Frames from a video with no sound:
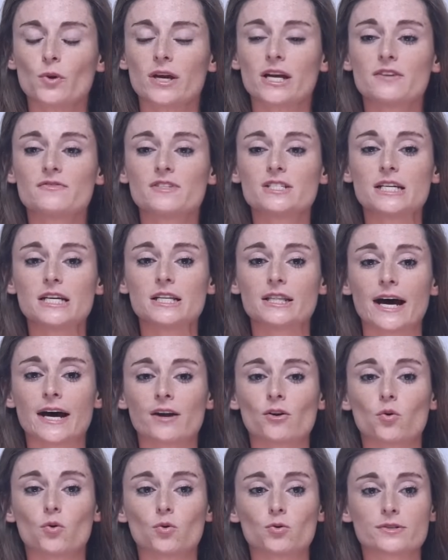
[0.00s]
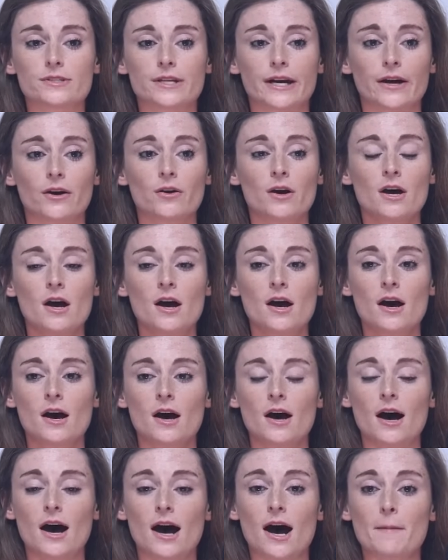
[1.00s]
We have seen that also
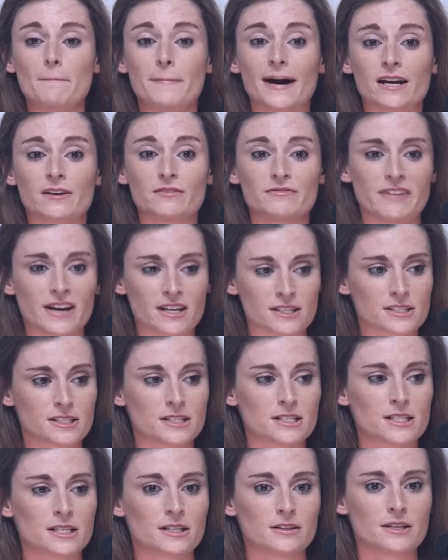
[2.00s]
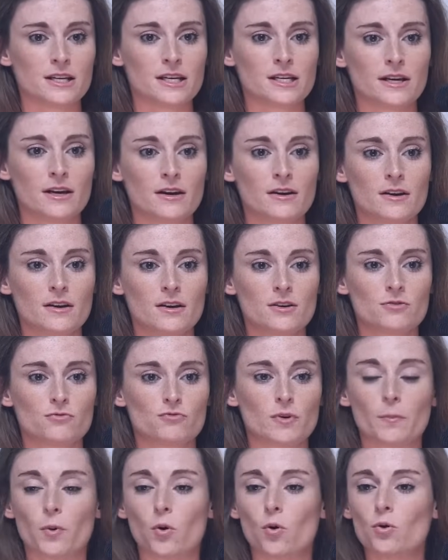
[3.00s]
manifested in the
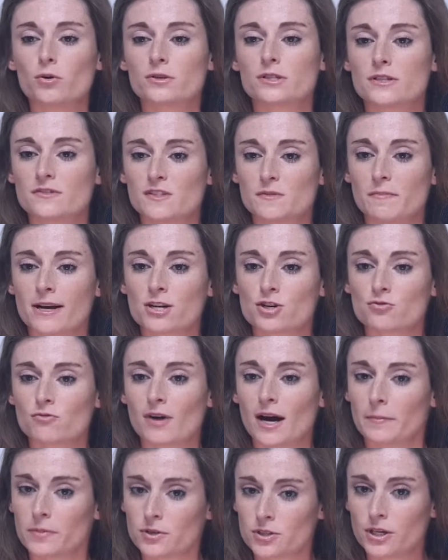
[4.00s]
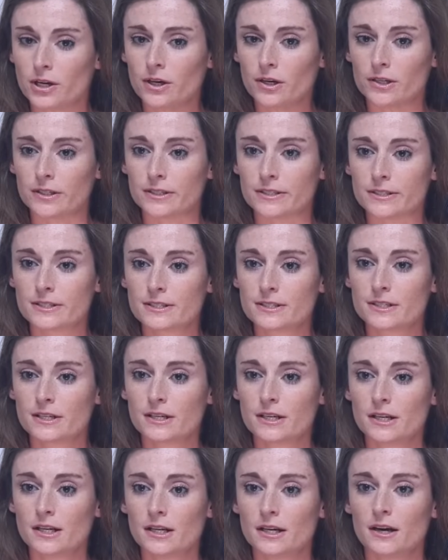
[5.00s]
reports of special rapporteurs.
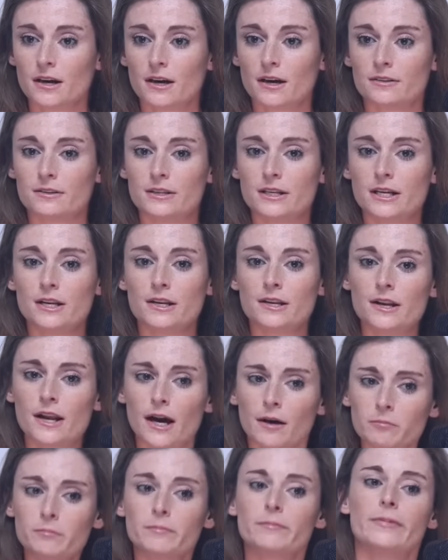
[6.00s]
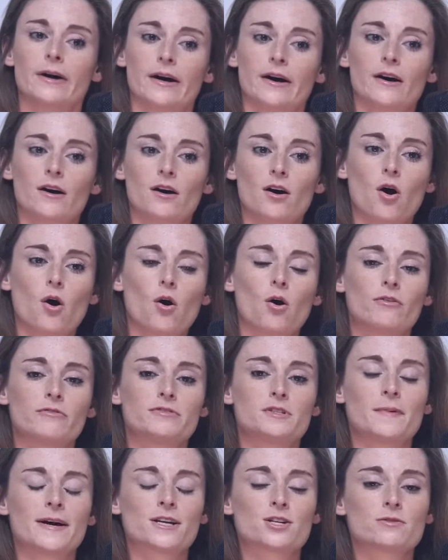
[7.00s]
The number
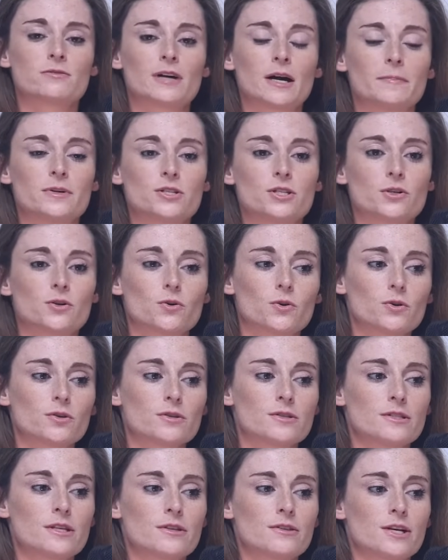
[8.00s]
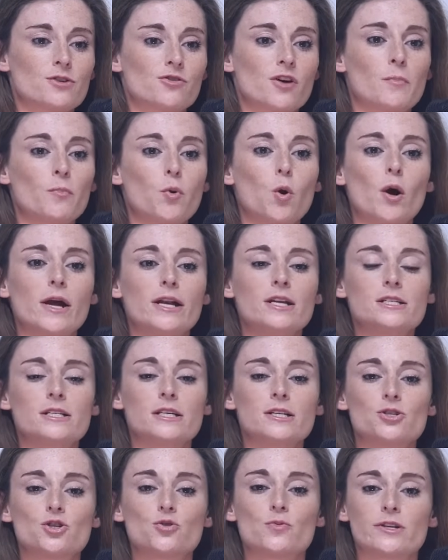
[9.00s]
of special rapporteurs that are
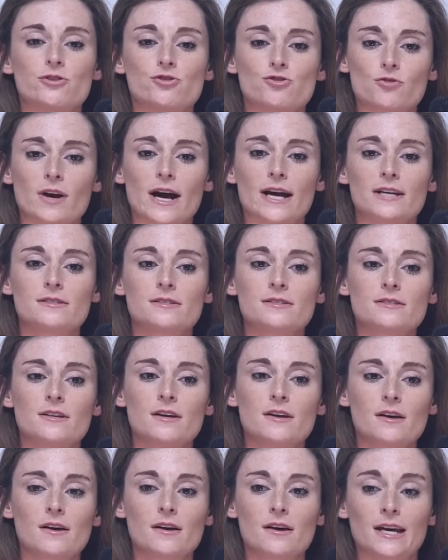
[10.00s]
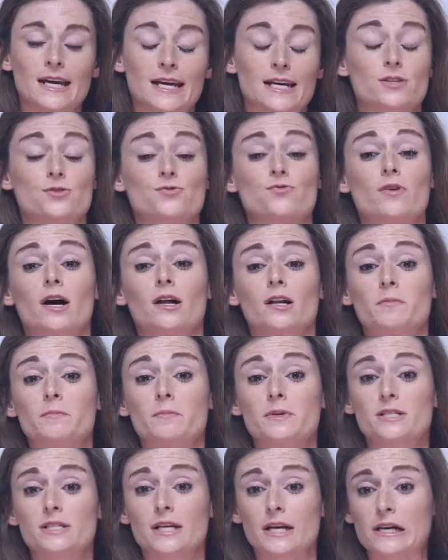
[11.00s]
appointed to address Israel
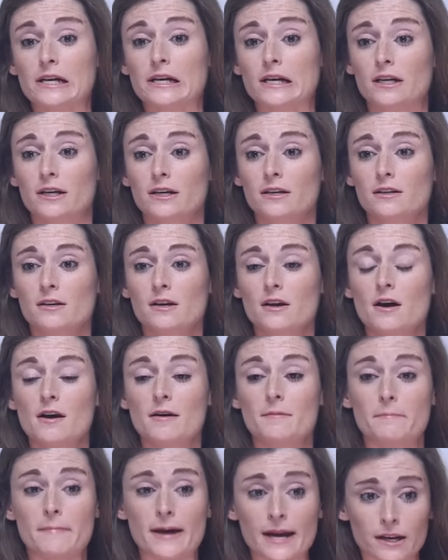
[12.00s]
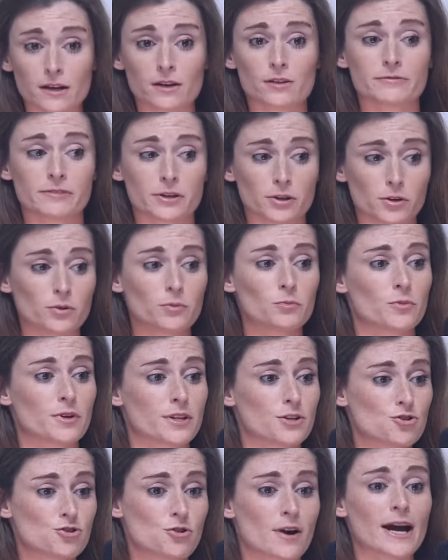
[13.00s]
in particular, many of whom
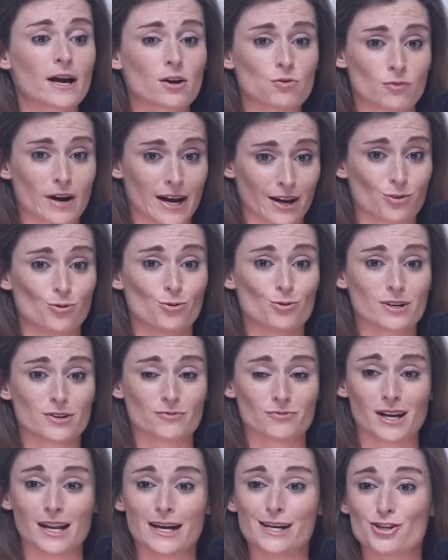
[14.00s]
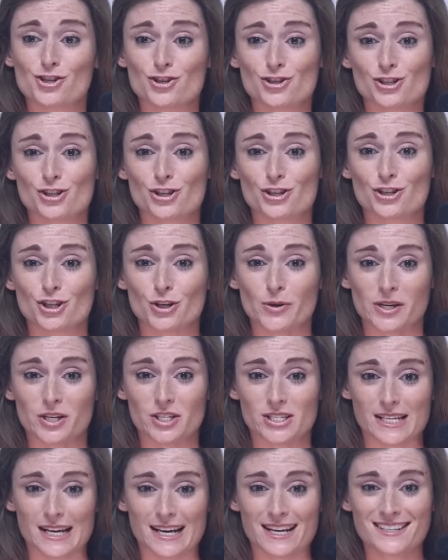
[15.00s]
with a track record in relation to the
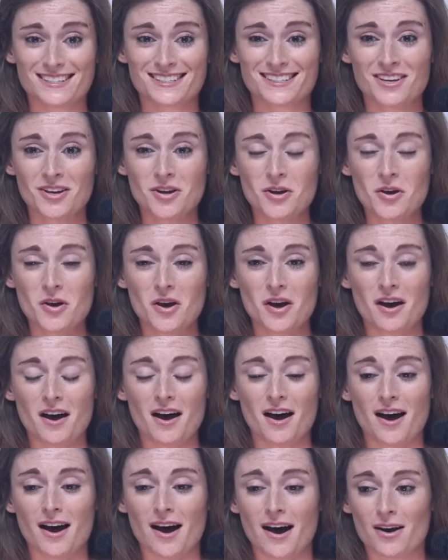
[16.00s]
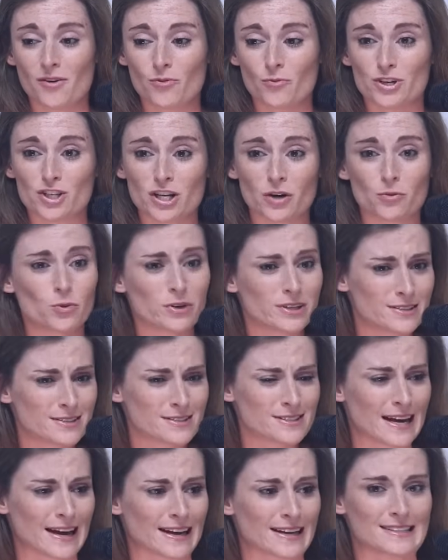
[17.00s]
Jewish state, which I
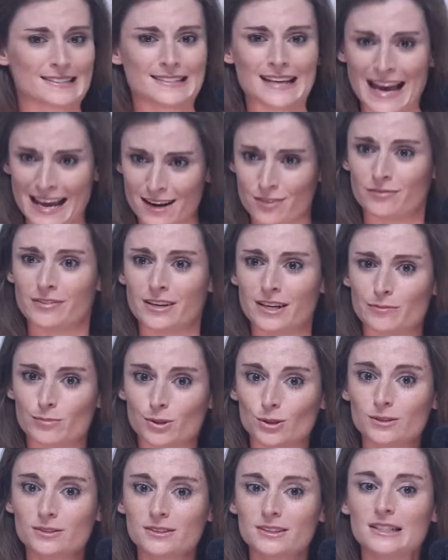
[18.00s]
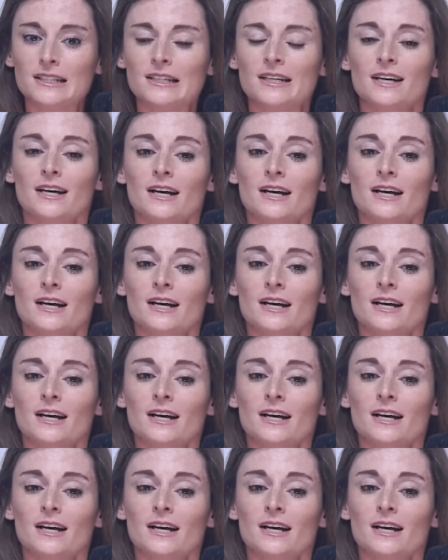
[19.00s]
wouldn't say is enviable.